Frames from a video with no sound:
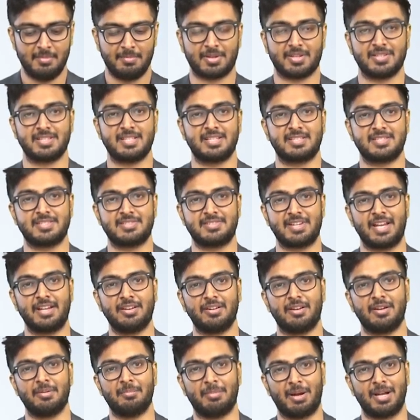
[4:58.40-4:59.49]
because it's trained
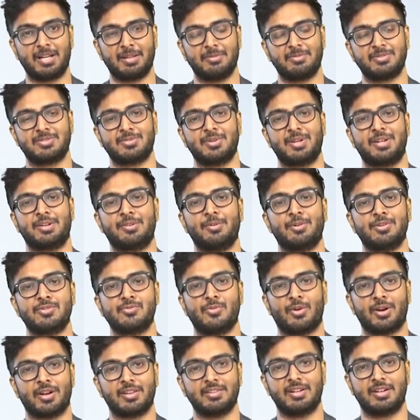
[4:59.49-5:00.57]
on a multiple, so it knows
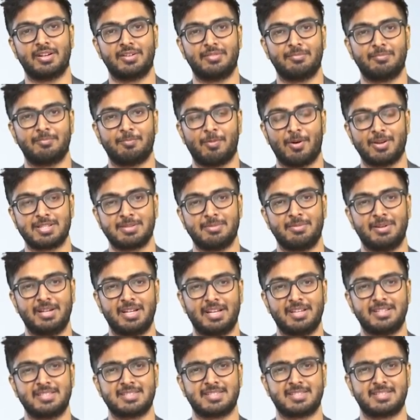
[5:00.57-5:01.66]
what are the possible,
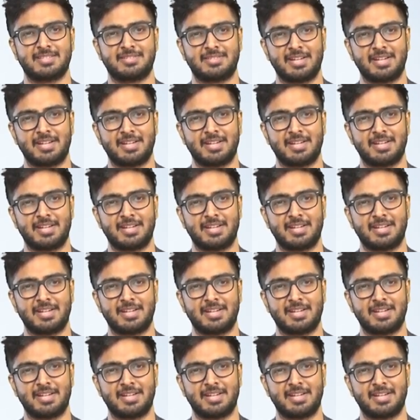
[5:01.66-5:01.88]
it's